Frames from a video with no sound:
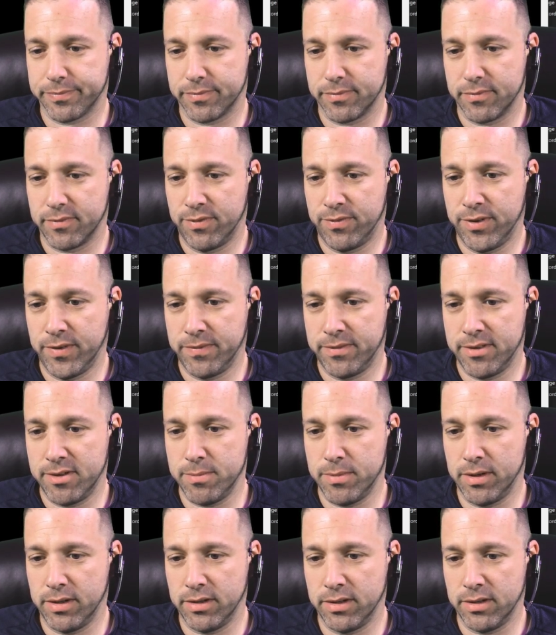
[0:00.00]
50
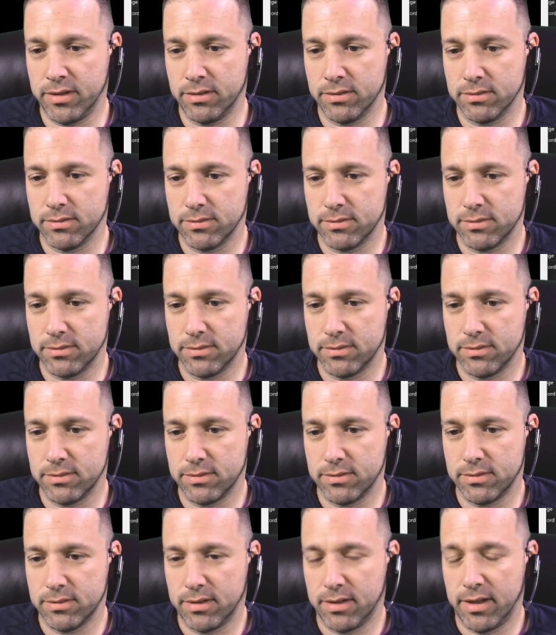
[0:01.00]
million
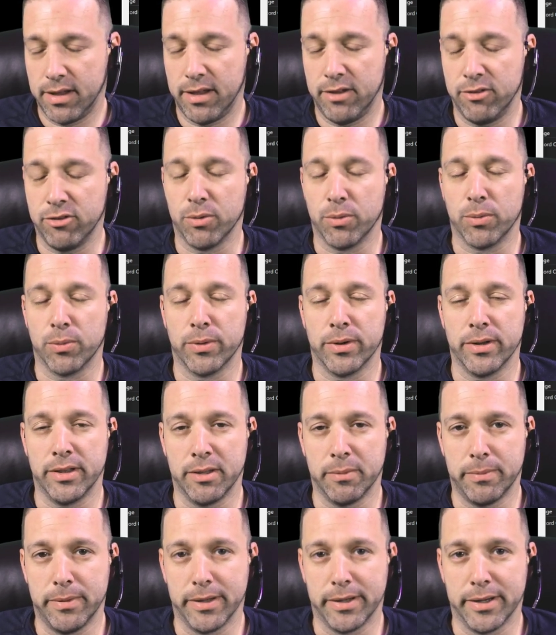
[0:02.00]
is a really
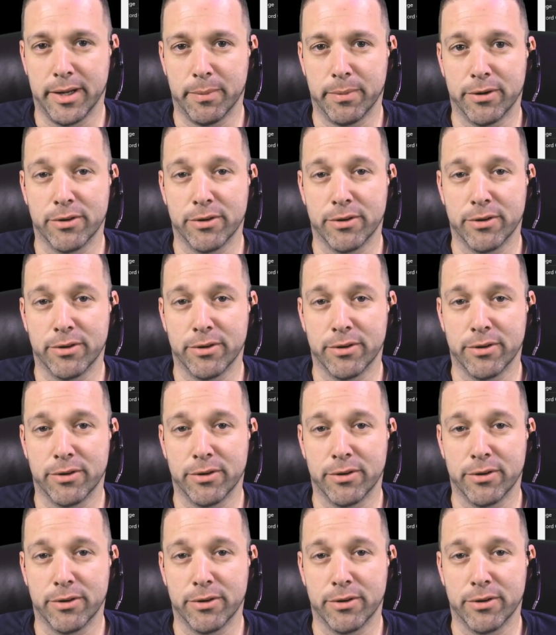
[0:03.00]
big number.